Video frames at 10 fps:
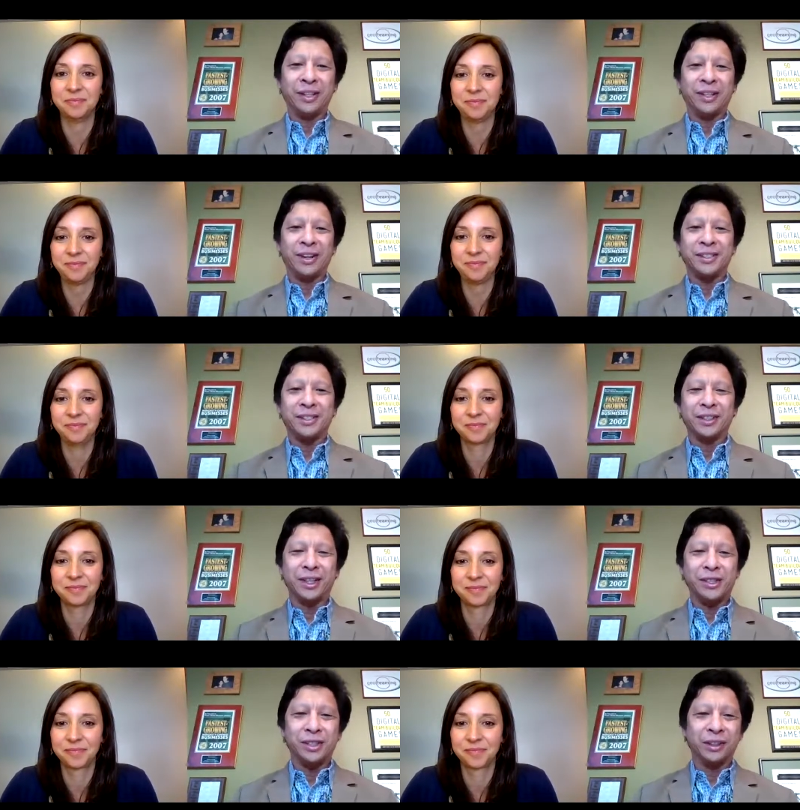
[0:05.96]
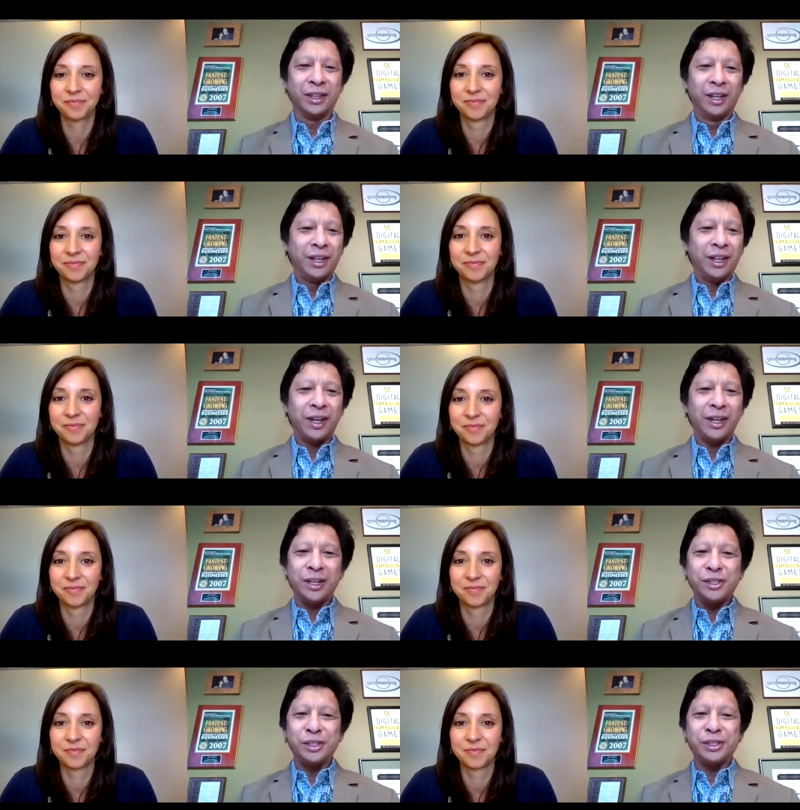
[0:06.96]
Speaker 1: at Constellation, and
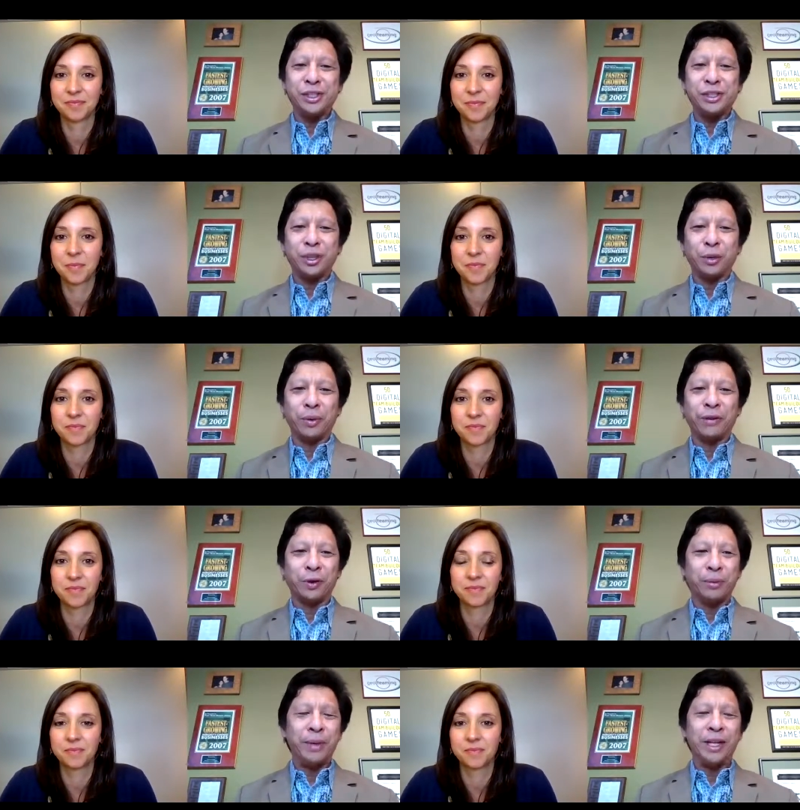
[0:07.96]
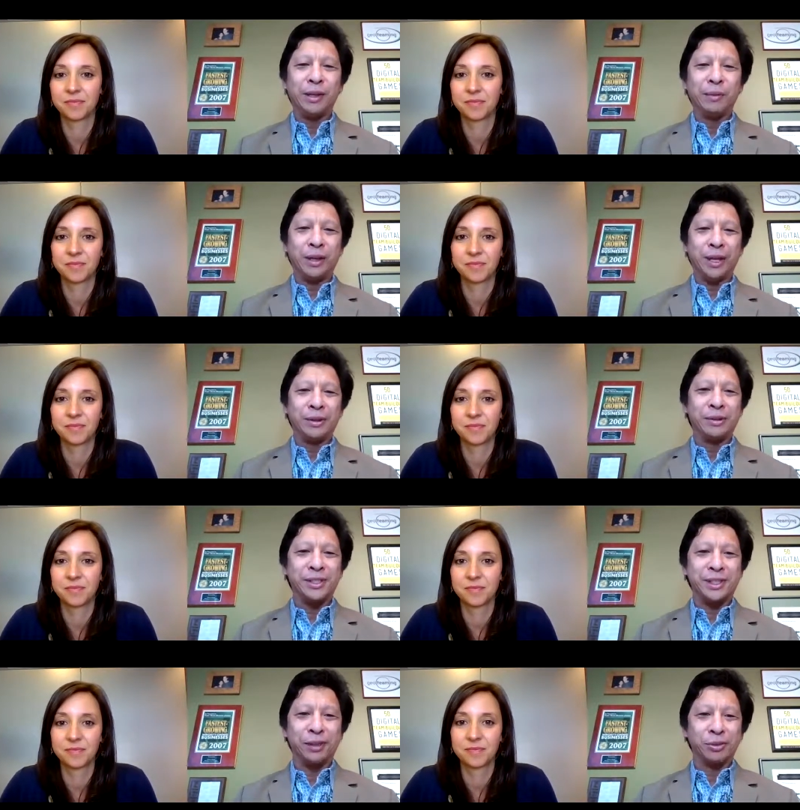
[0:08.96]
uh, she's going to share one of her meeting
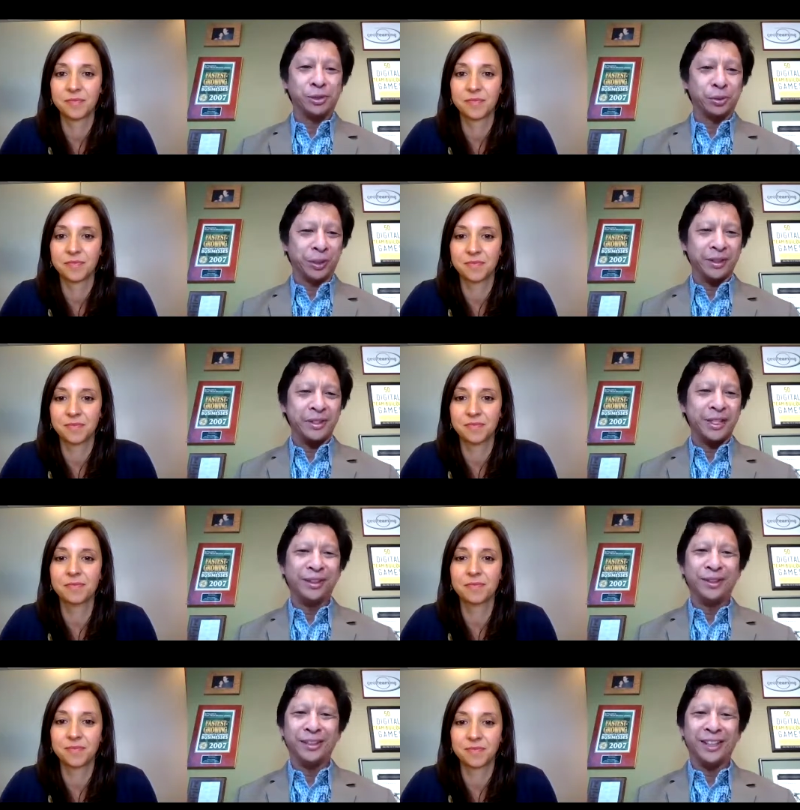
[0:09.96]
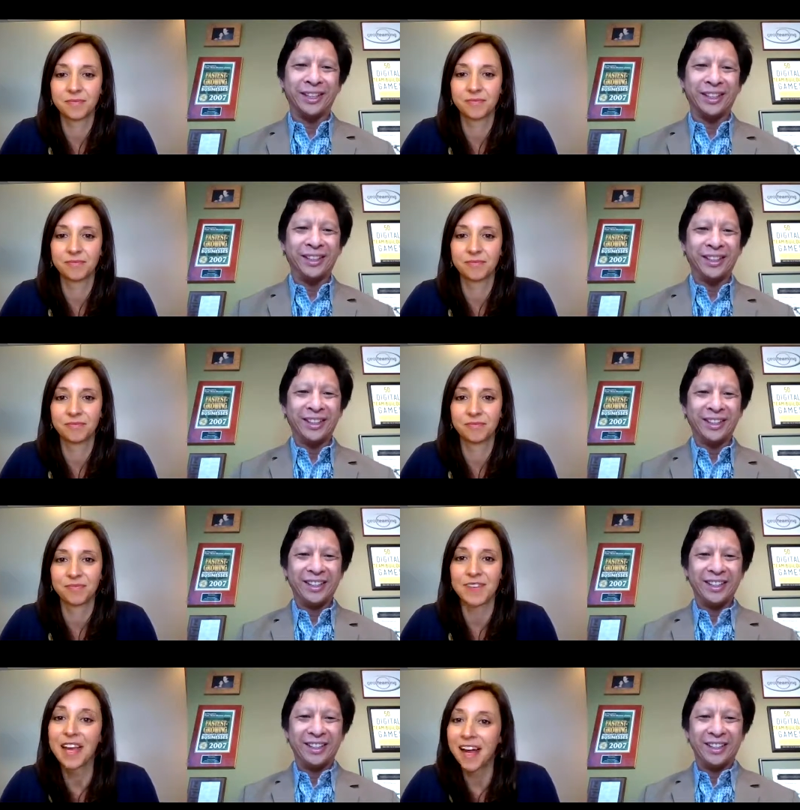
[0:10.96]
planner's secrets with us. How you doing, Katie?
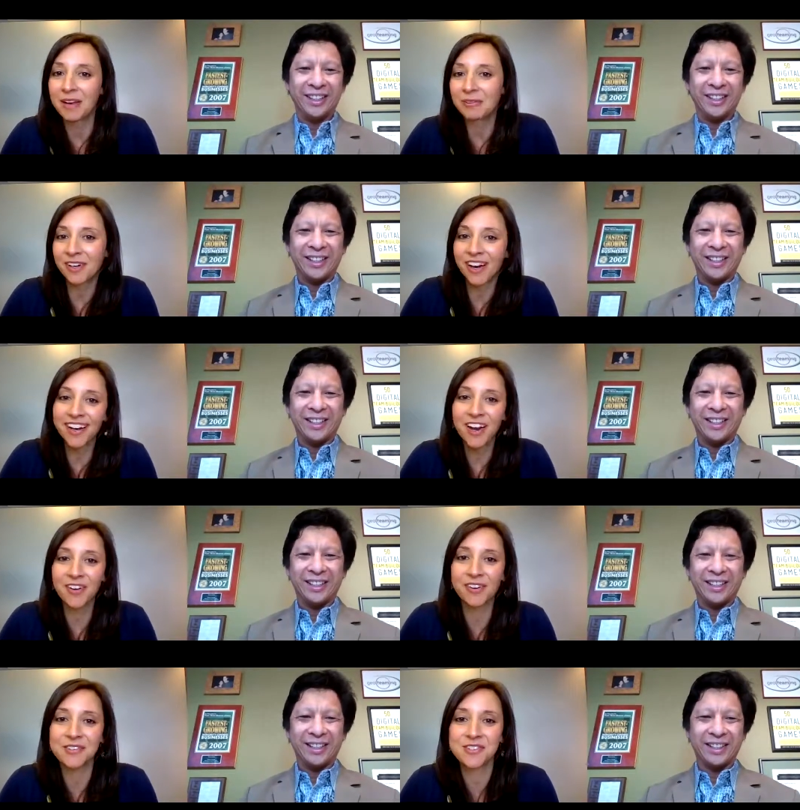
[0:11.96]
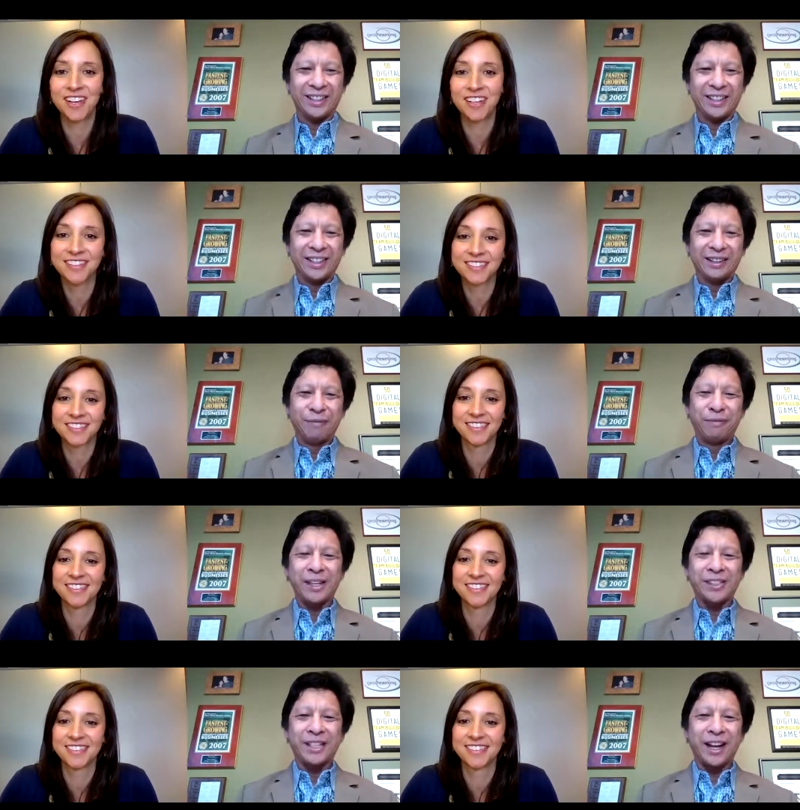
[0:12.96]
Speaker 2: I'm great. How are you, John?
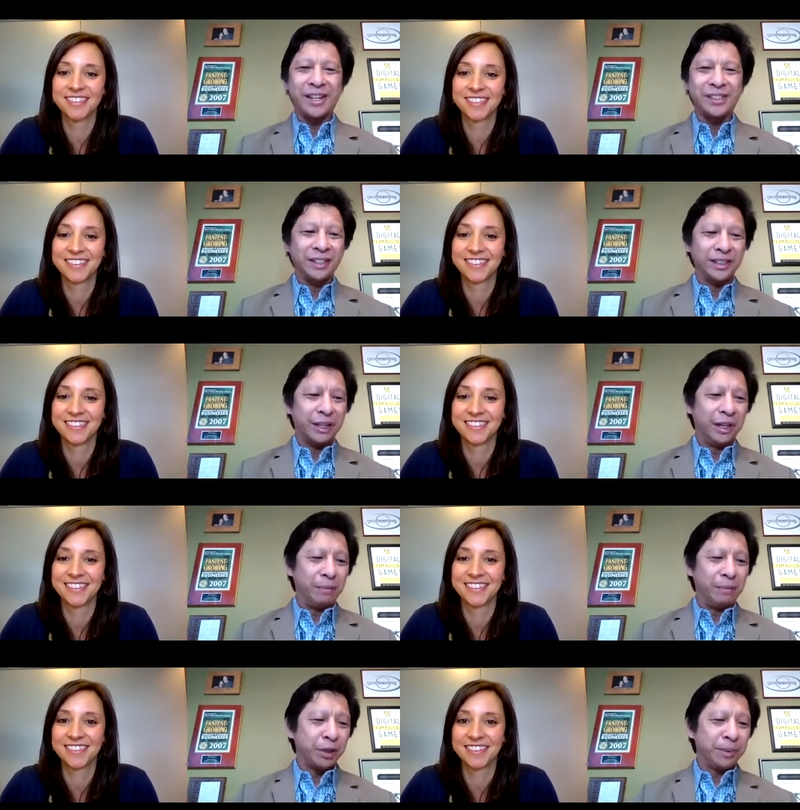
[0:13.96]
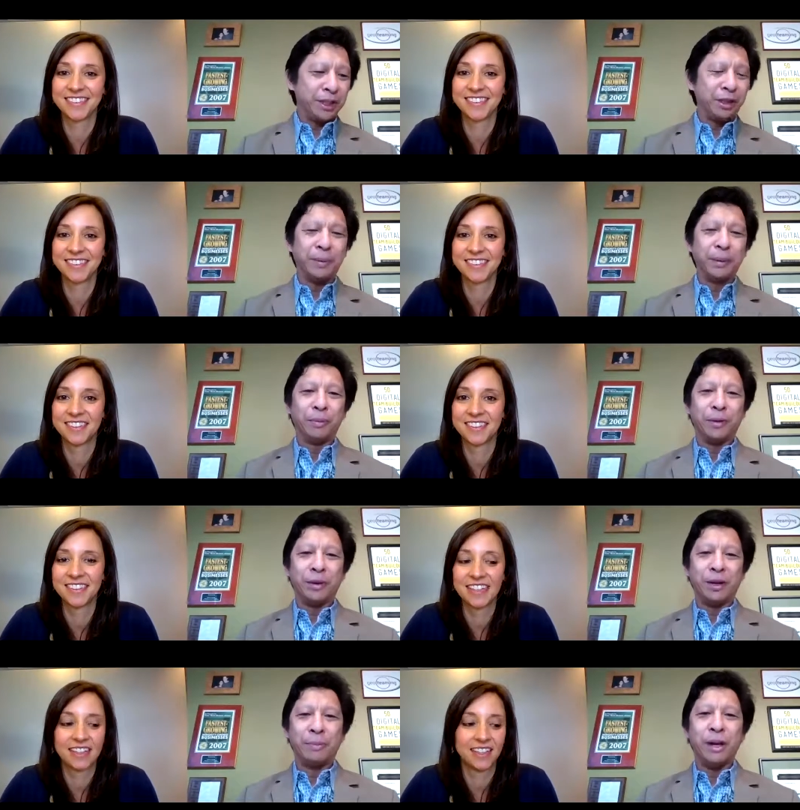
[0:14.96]
Speaker 1: Fantastic. Um, tell me a little bit
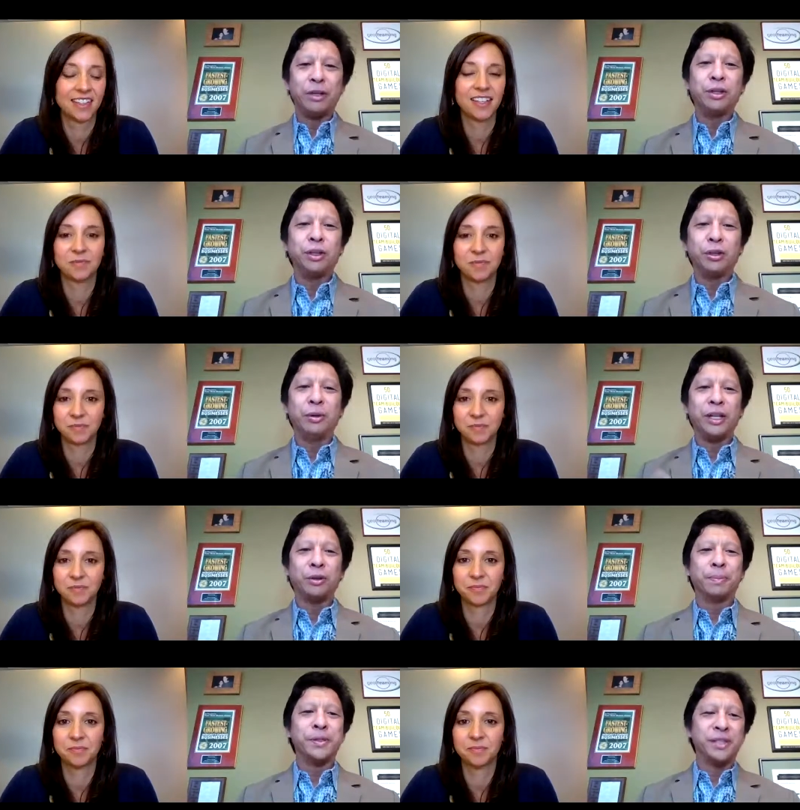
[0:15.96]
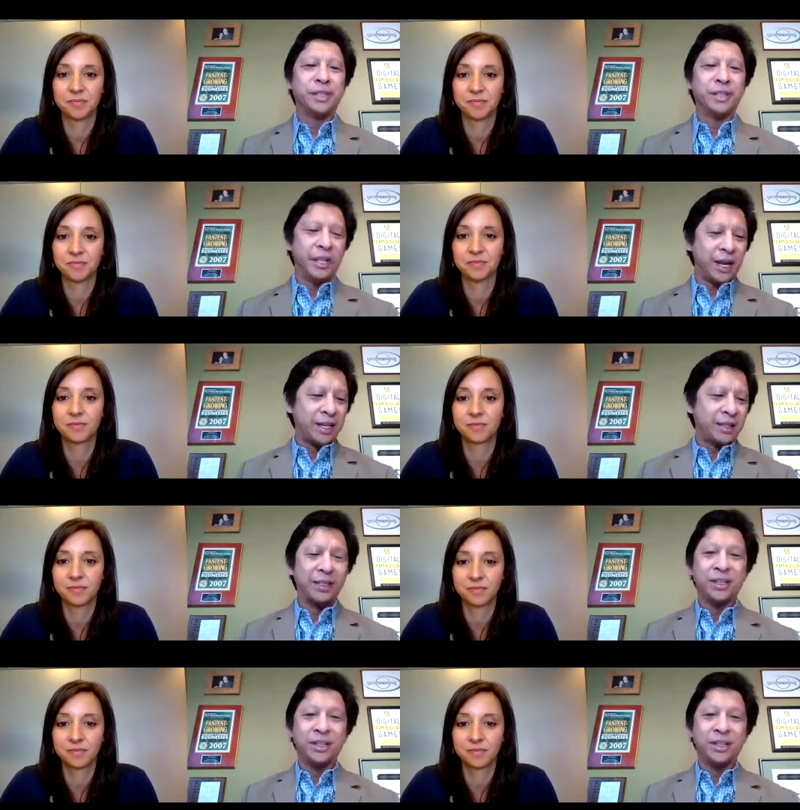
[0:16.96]
more about you and your position at uh,